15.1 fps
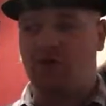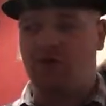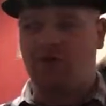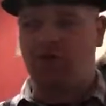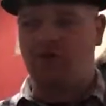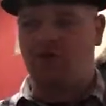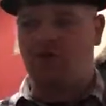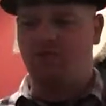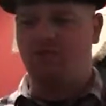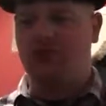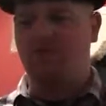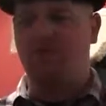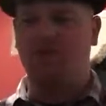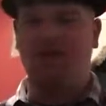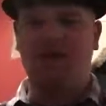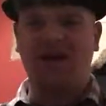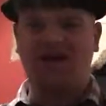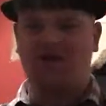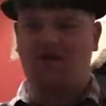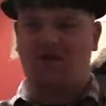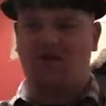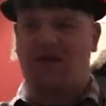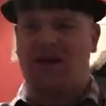actually pretty
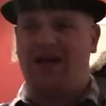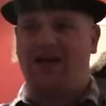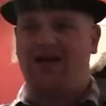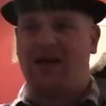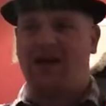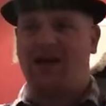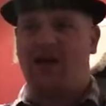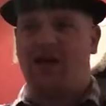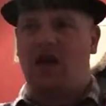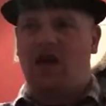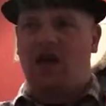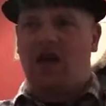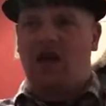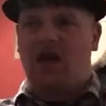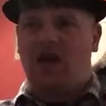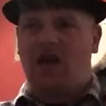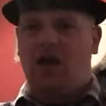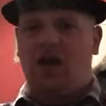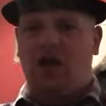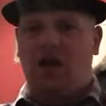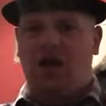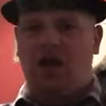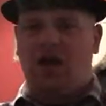progressive on that. It's like,
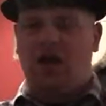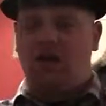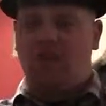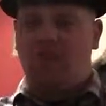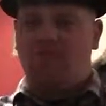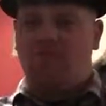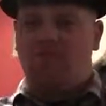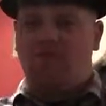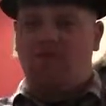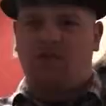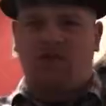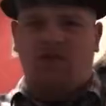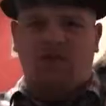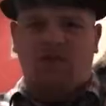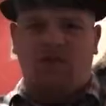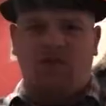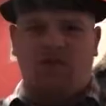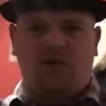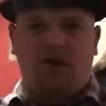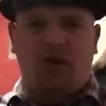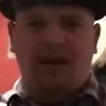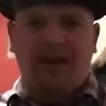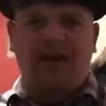you know,
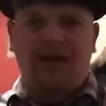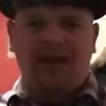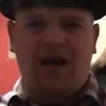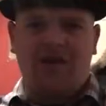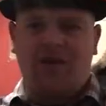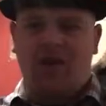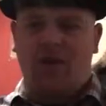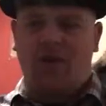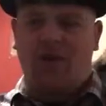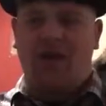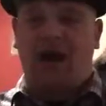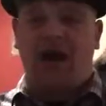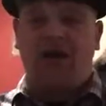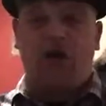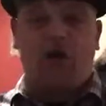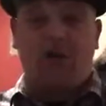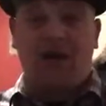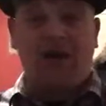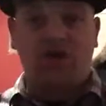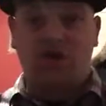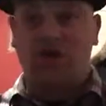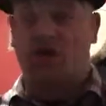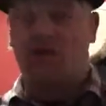go IDW. I mean, I don't read your